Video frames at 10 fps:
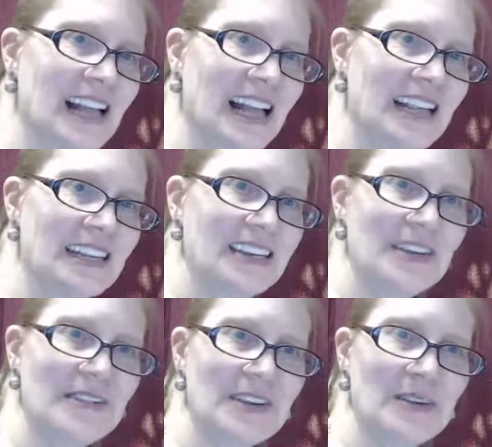I didn't
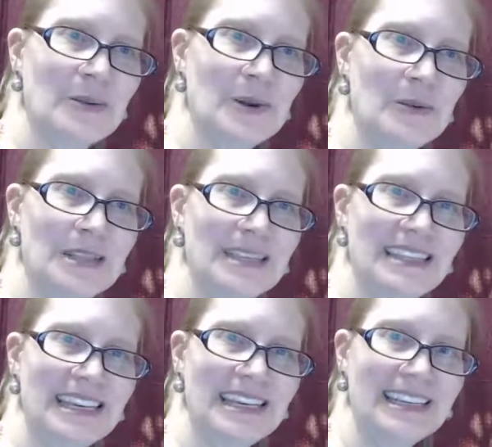know if anyone would
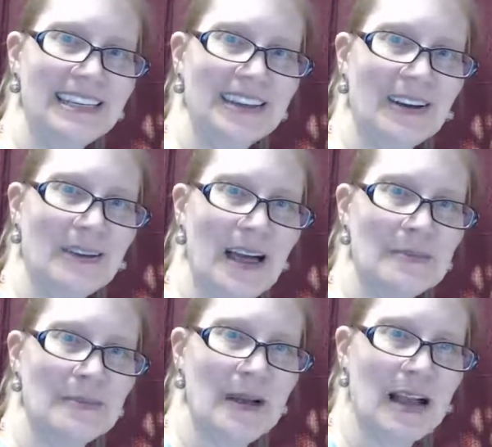see and show
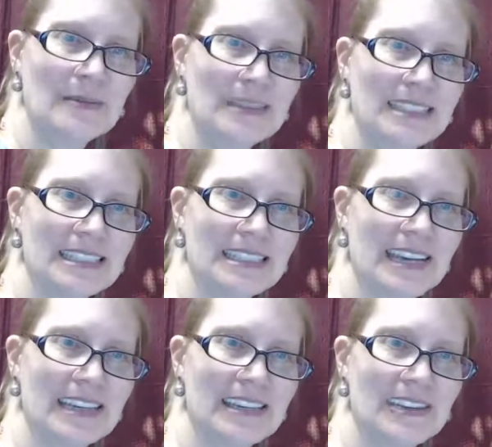up. I'm just
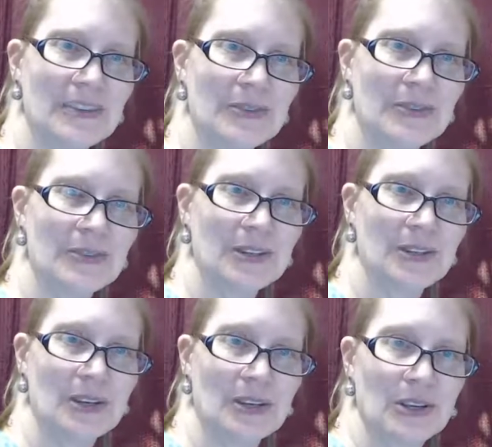kind of
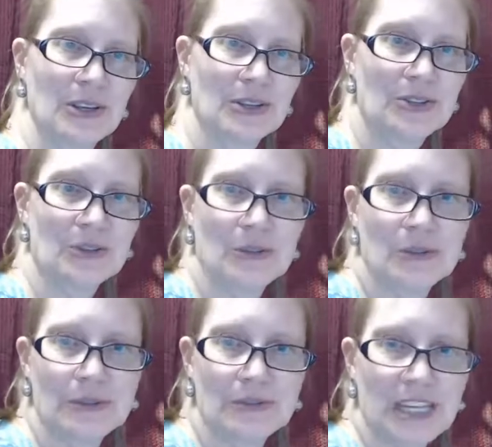
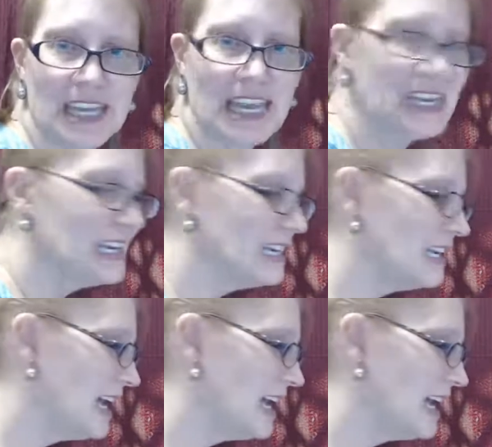jewelrificating.